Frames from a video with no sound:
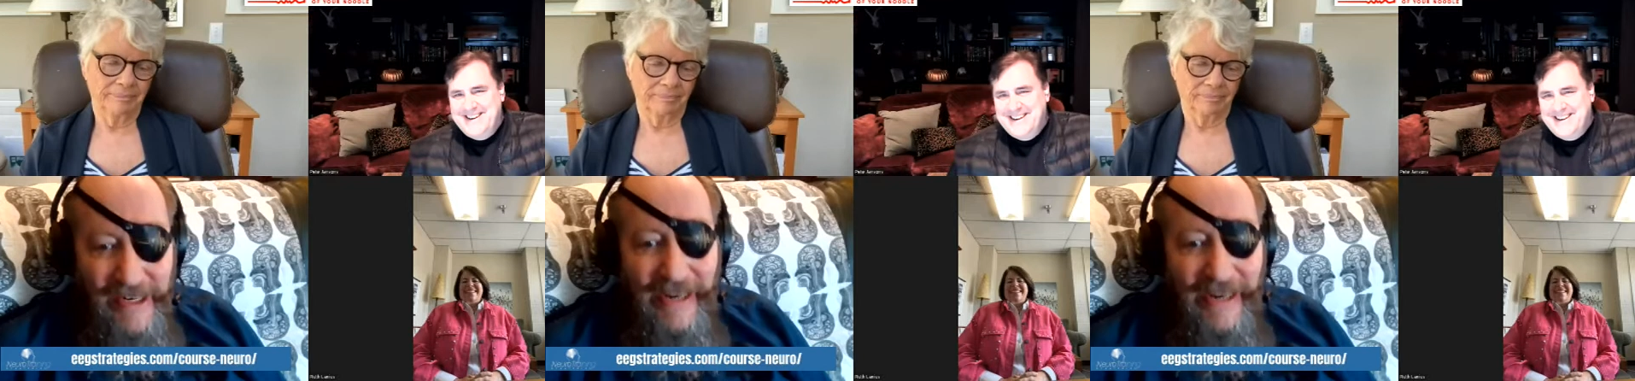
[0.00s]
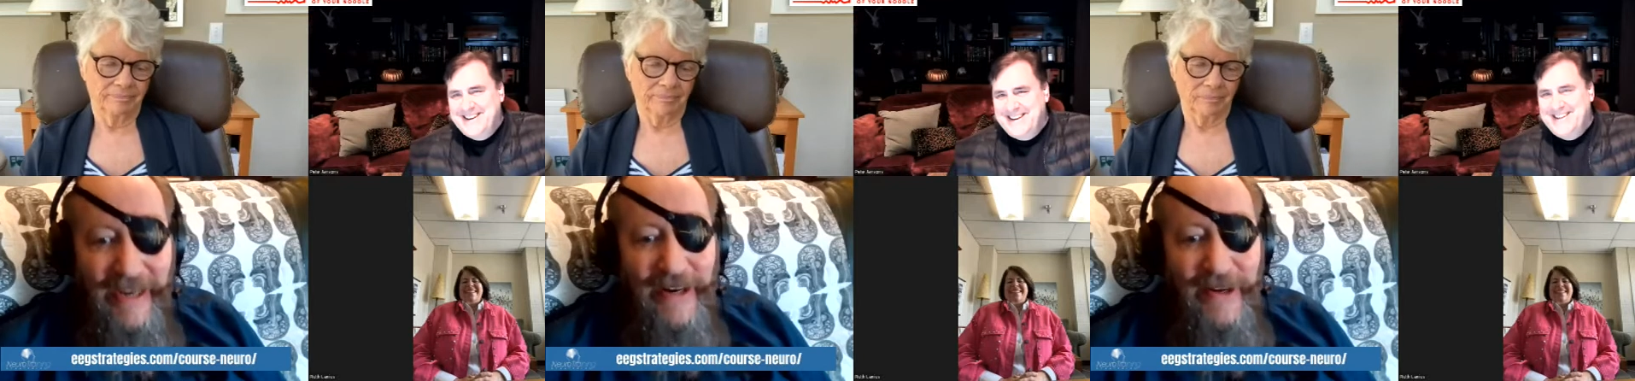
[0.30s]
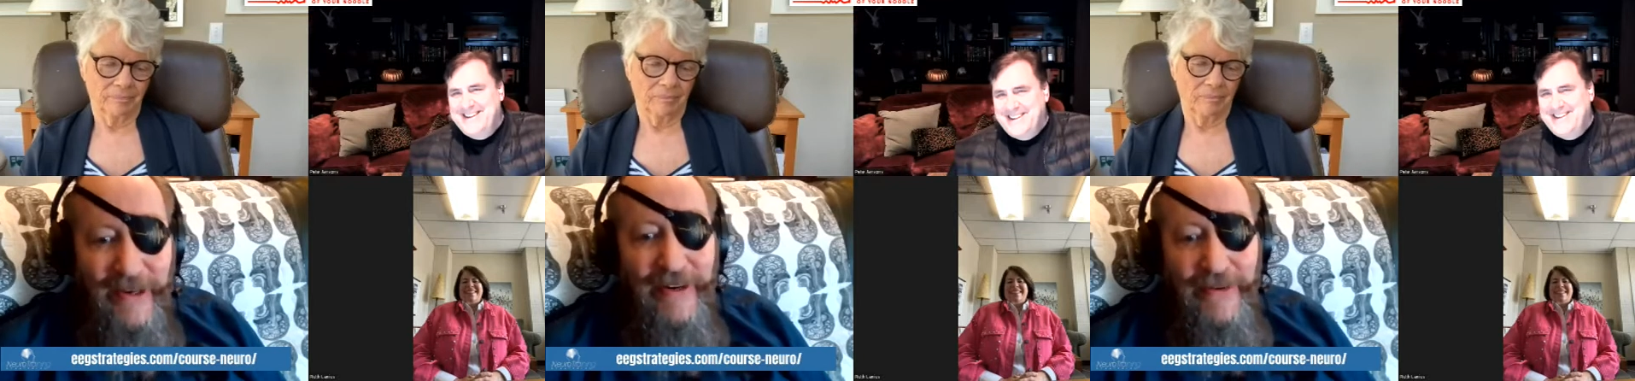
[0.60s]
Speaker 1: get a good
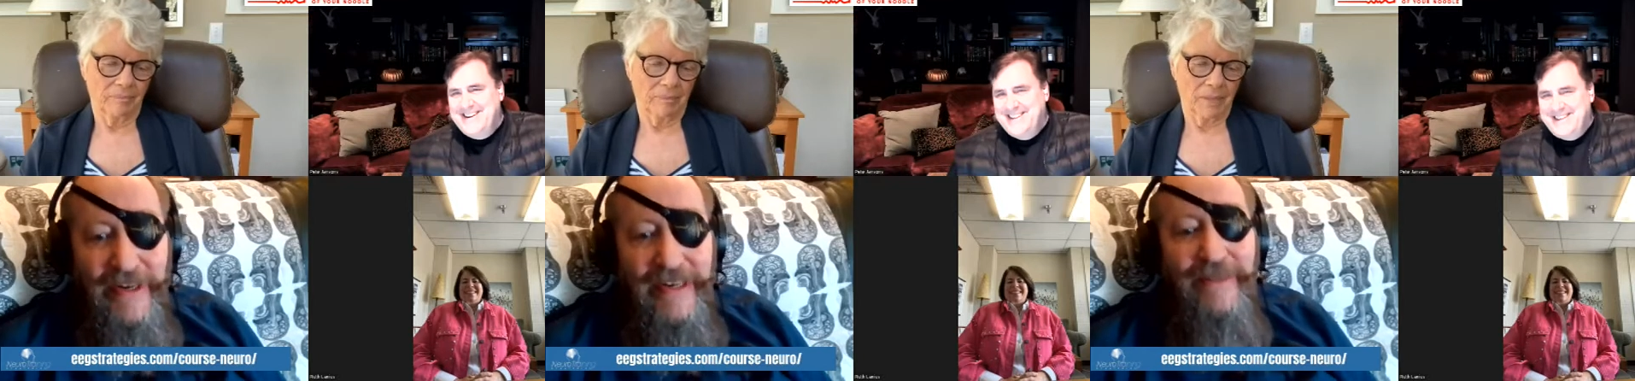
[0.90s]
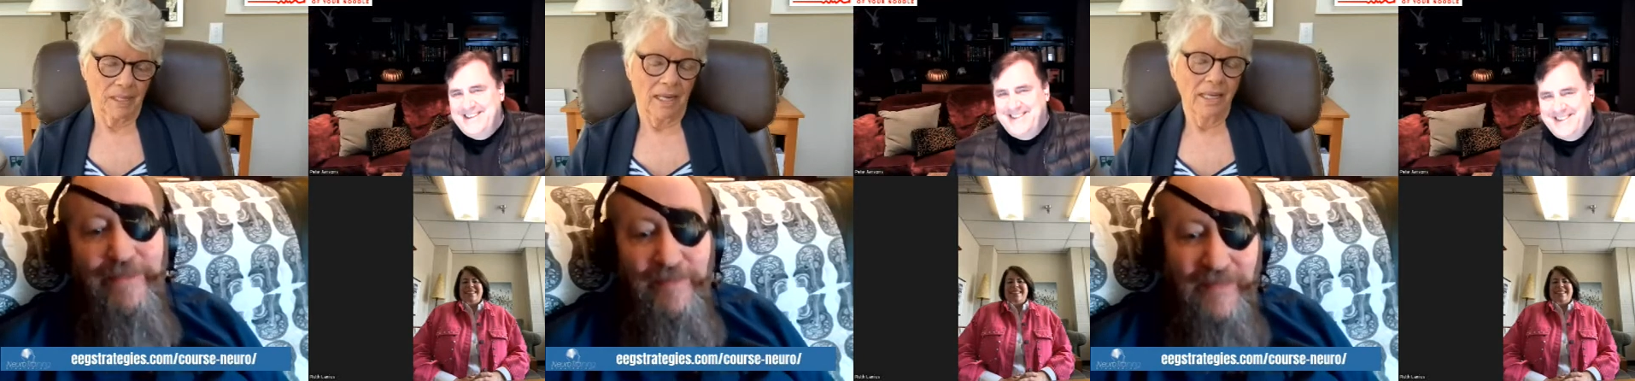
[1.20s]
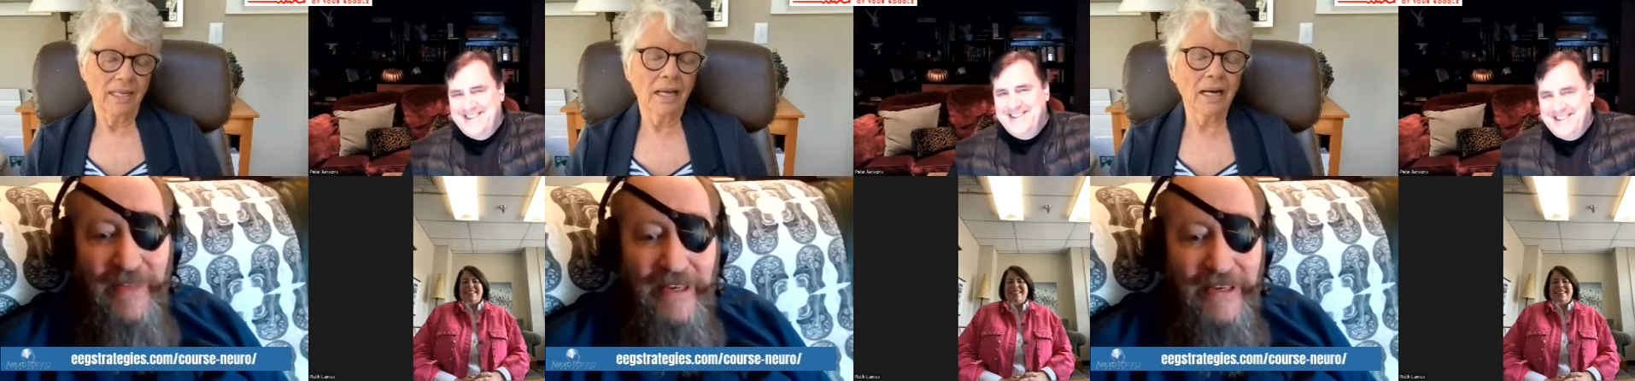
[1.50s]
degree.
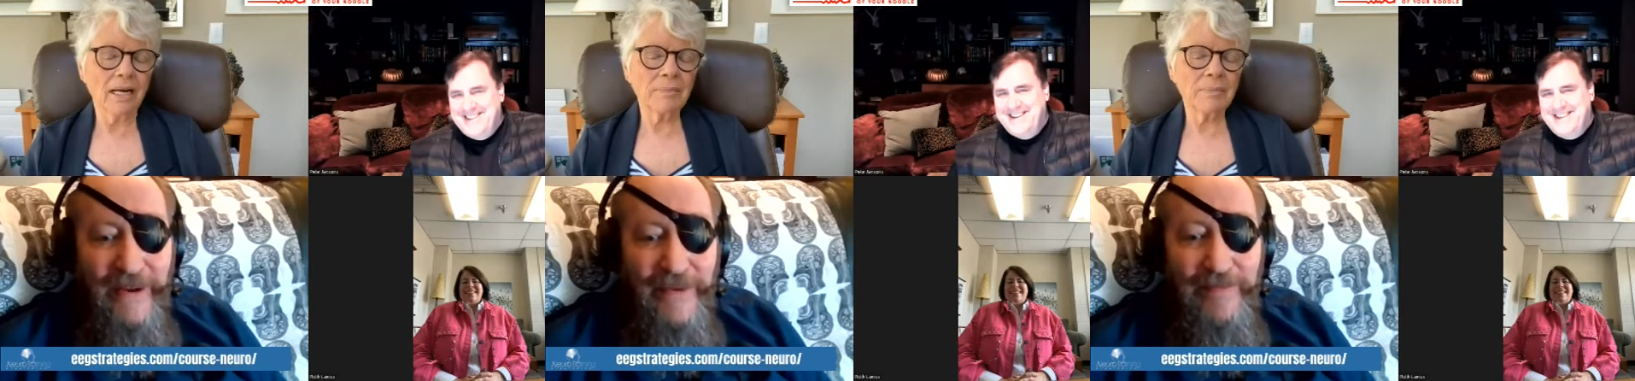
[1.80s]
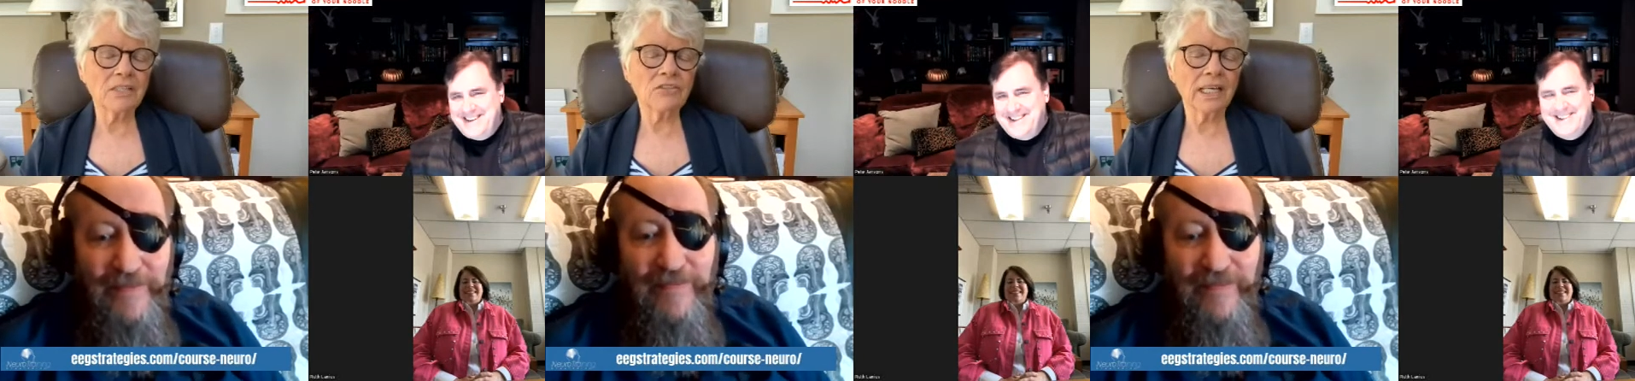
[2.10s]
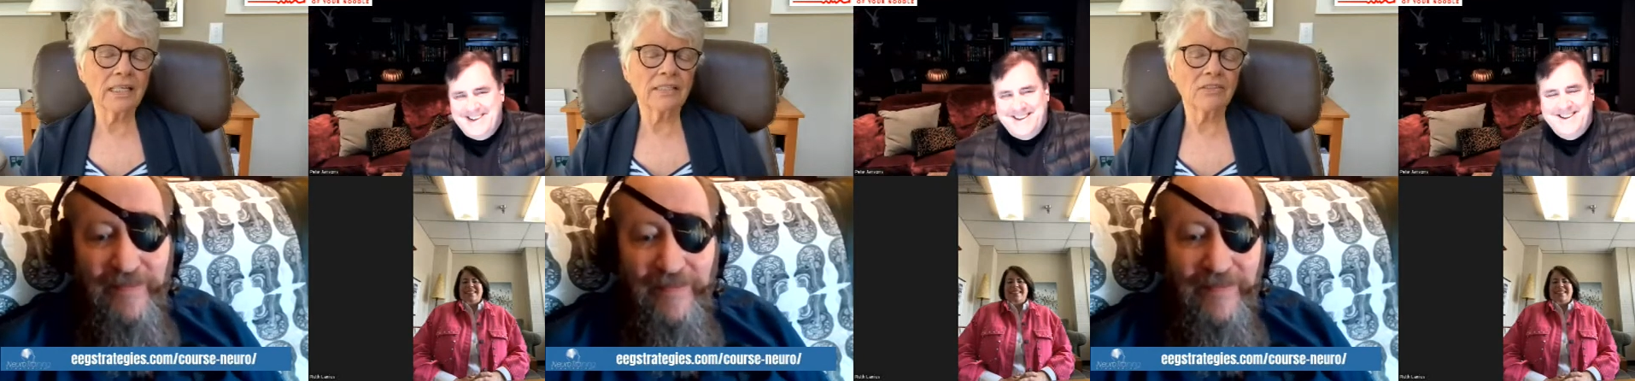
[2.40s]
Yeah, I mean,
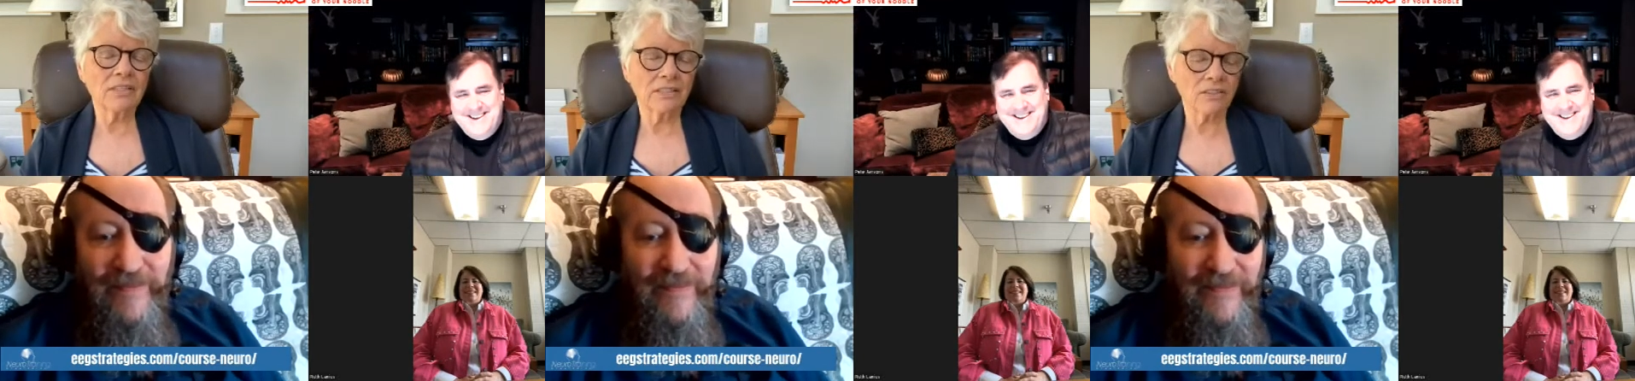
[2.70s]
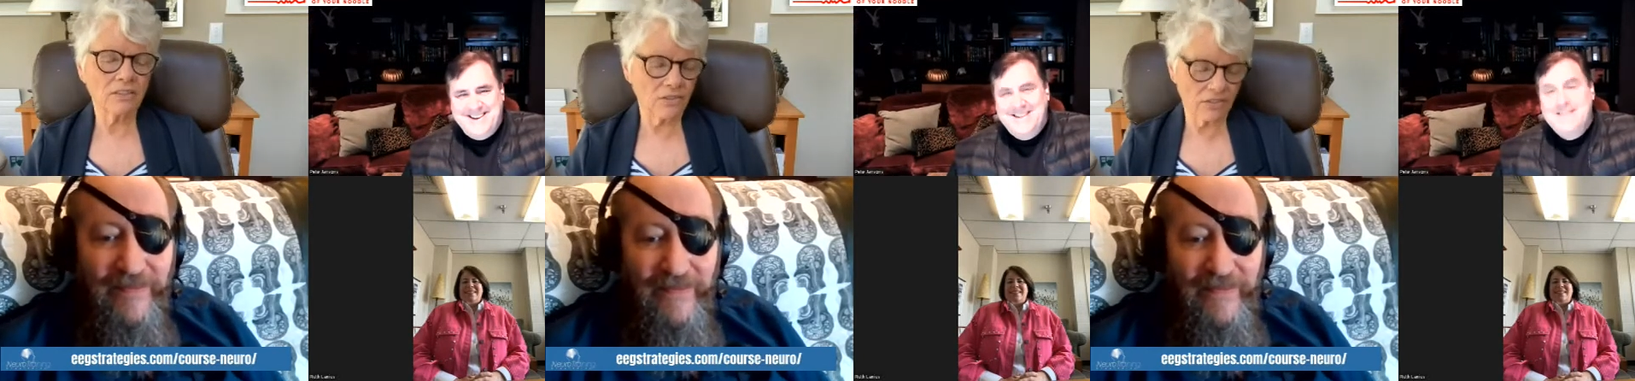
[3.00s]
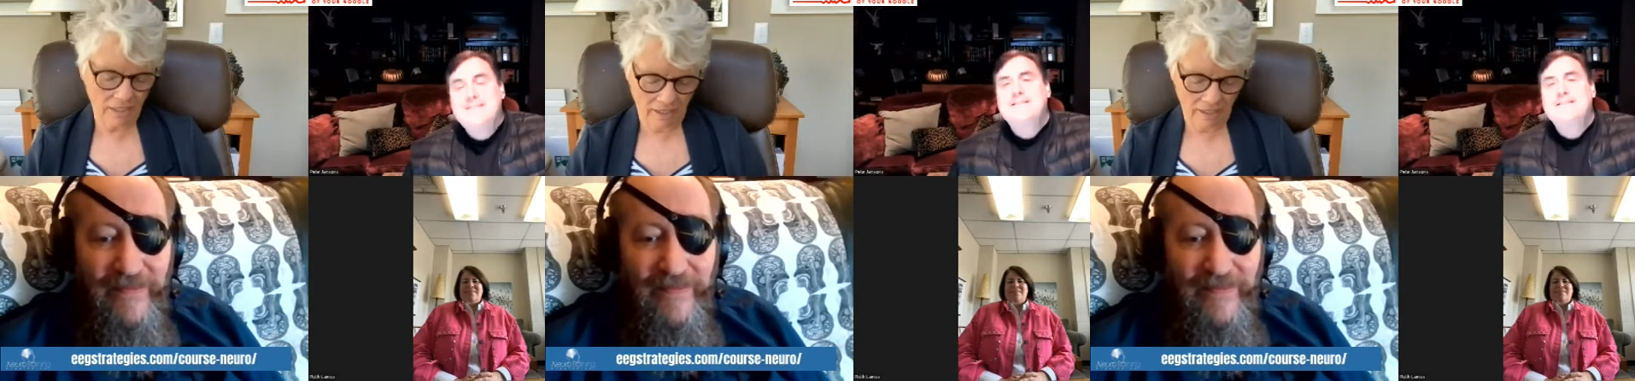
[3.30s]
it's not just.